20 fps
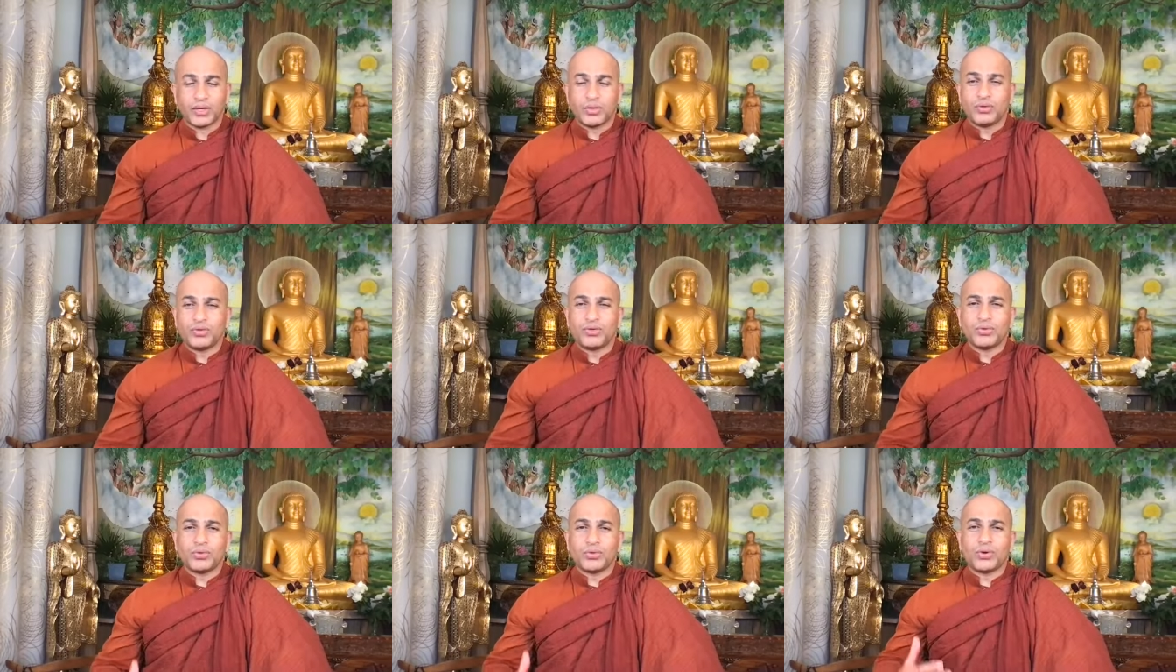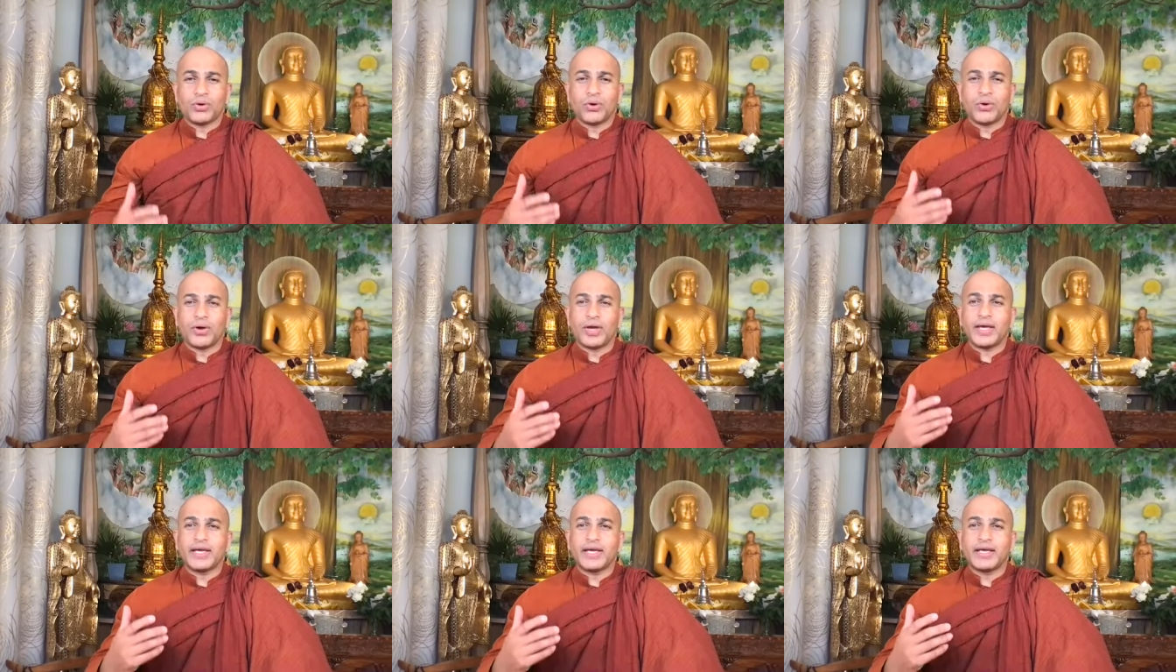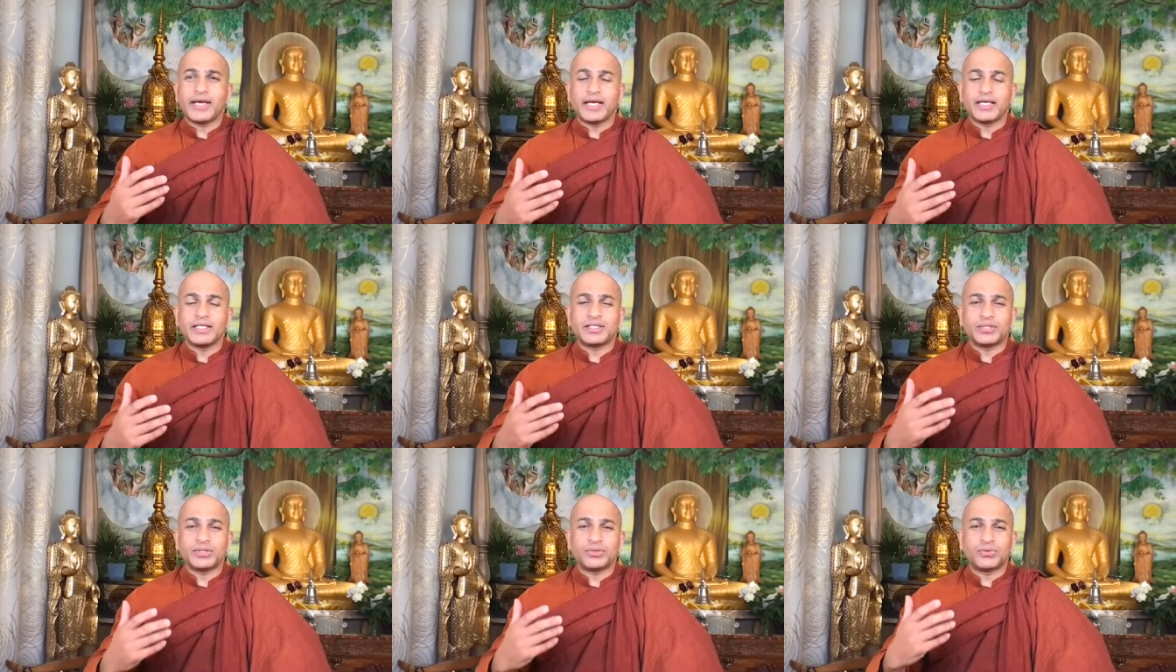You go
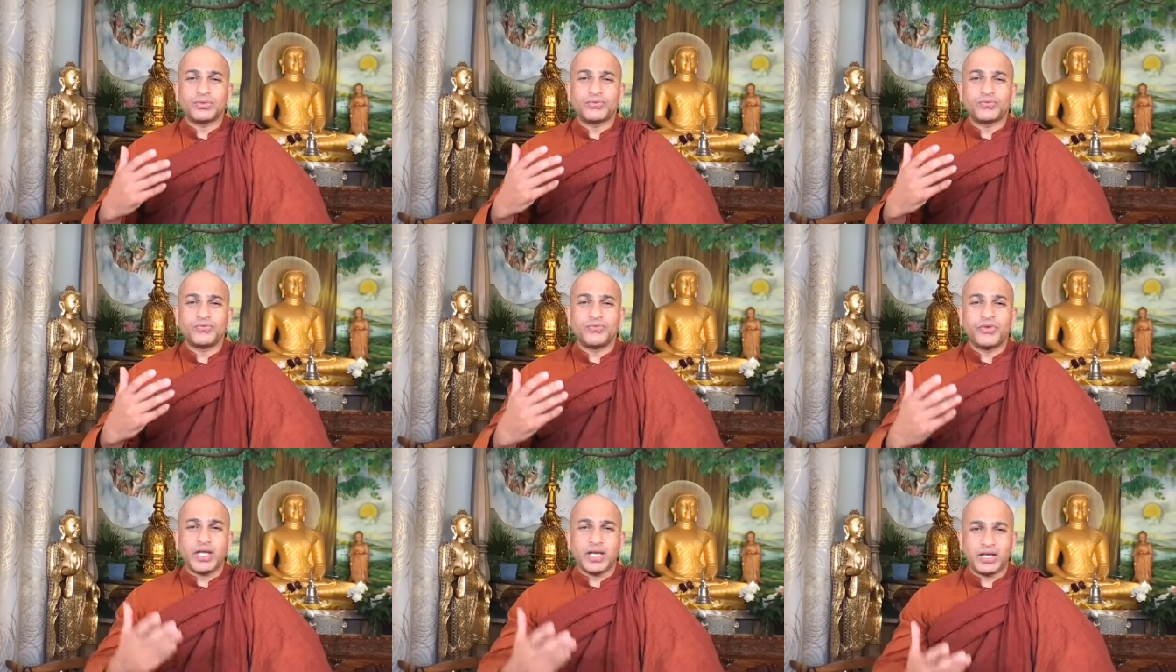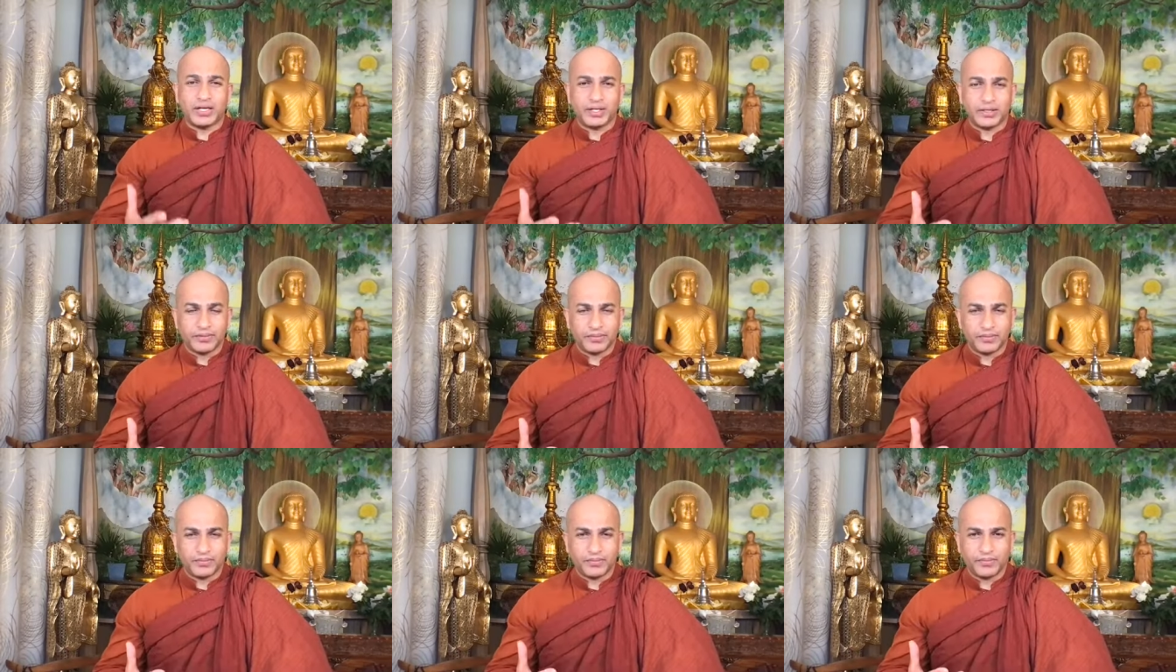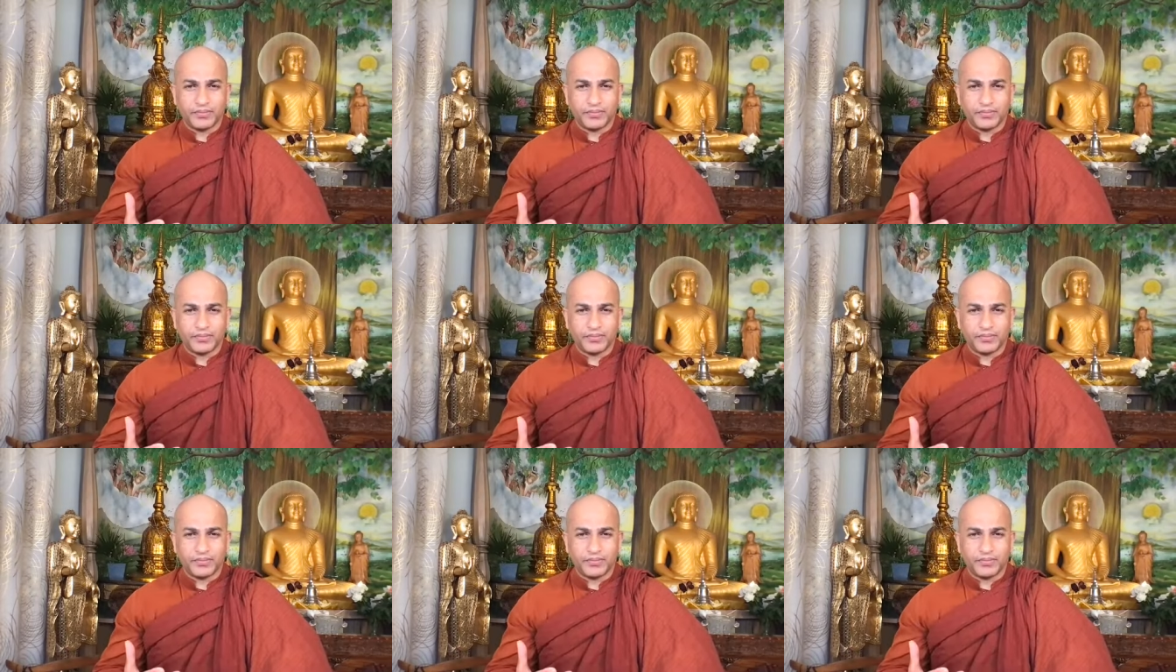against to win